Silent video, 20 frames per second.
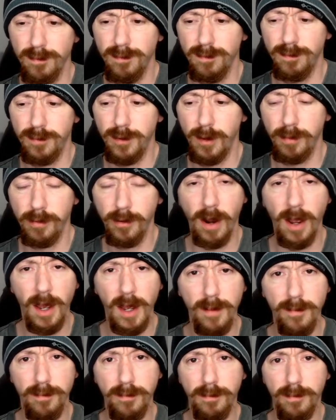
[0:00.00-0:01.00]

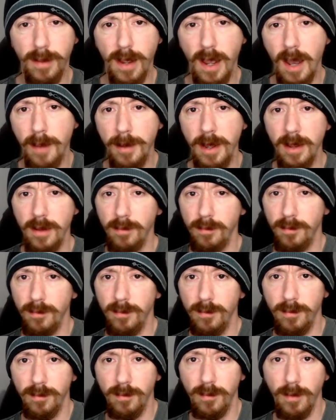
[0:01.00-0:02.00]
subscribe, comment,
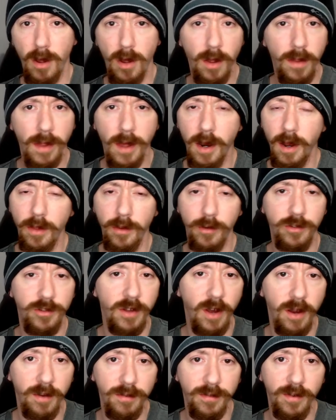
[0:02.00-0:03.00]
all that other
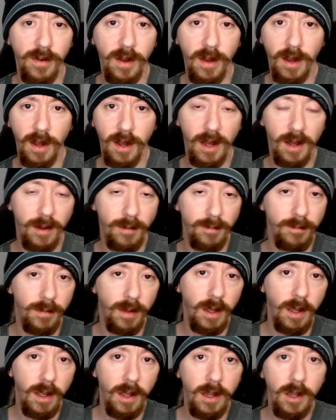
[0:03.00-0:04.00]
stuff. Um,
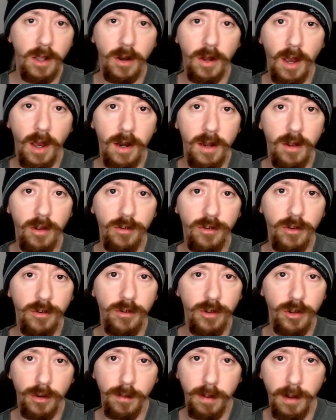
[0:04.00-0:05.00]
you know how to use
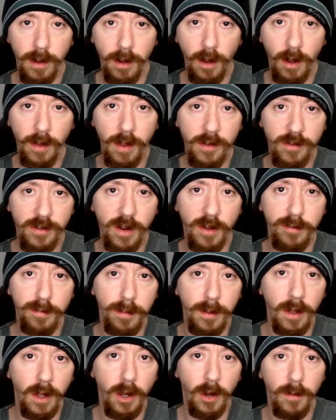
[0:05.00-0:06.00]
YouTube, all that stuff's
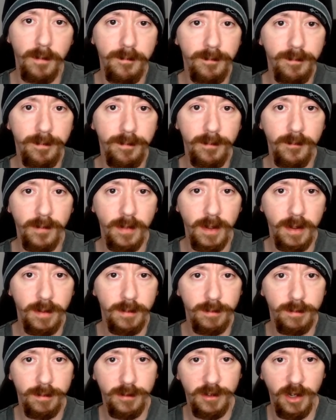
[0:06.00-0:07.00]
below.
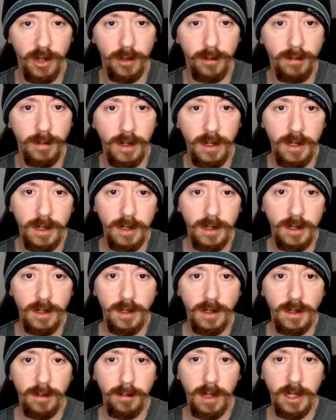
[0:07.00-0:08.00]
So
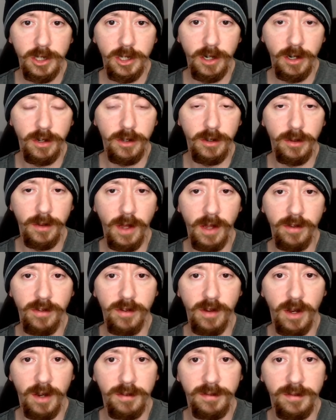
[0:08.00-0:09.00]
make sure to do that
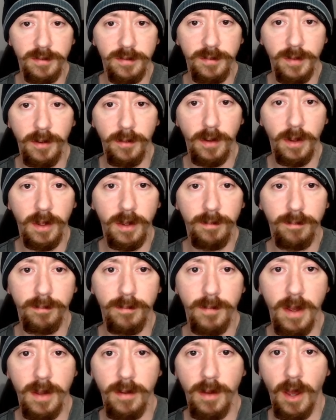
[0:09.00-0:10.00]
stuff. It really,
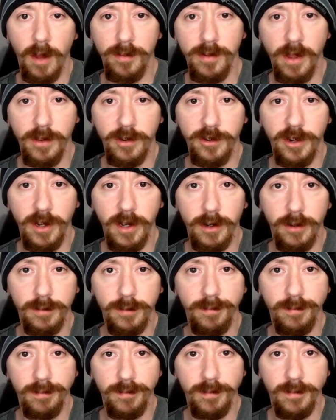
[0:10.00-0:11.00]
it helps out the channel.
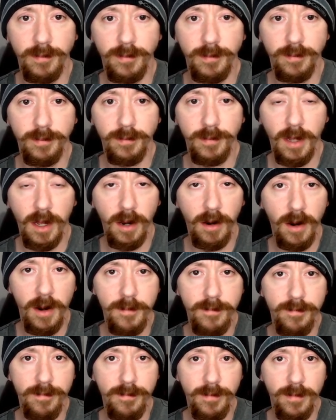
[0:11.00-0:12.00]
All
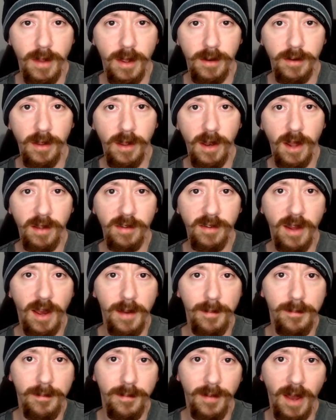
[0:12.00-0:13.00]
right. Until next
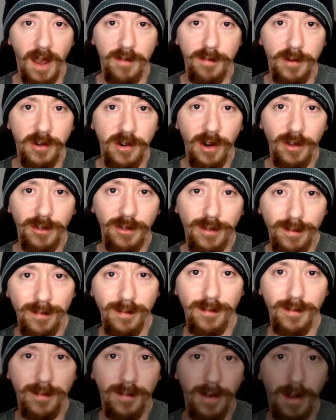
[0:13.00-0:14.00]
time, I've been Charles,
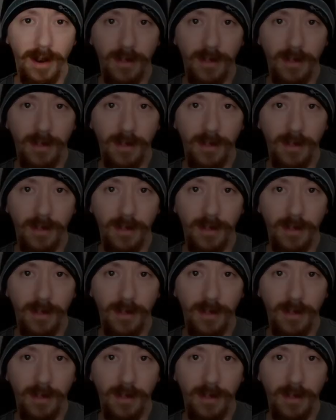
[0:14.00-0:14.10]
and I'll